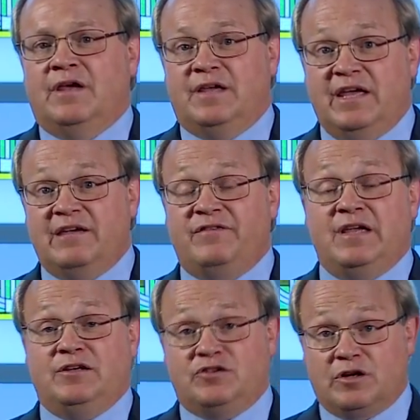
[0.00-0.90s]

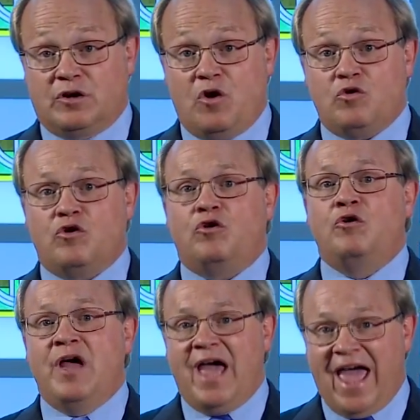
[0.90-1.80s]
Giving to local
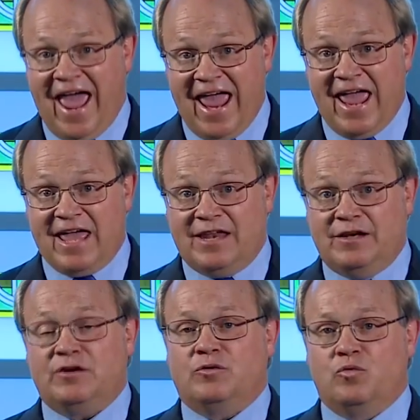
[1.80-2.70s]

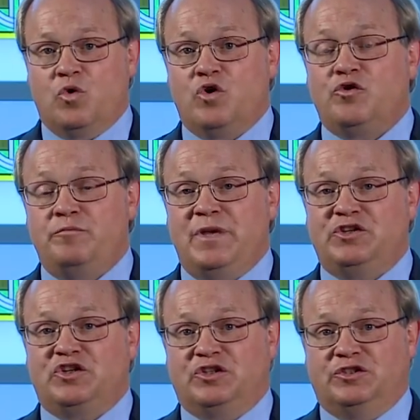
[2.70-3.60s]
and world
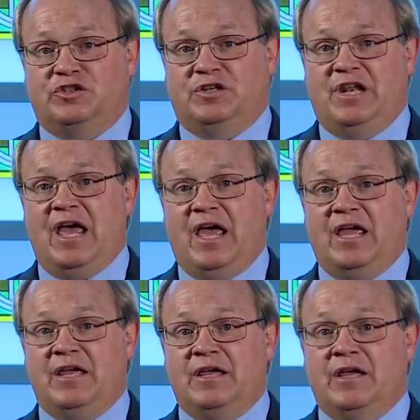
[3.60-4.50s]
mission today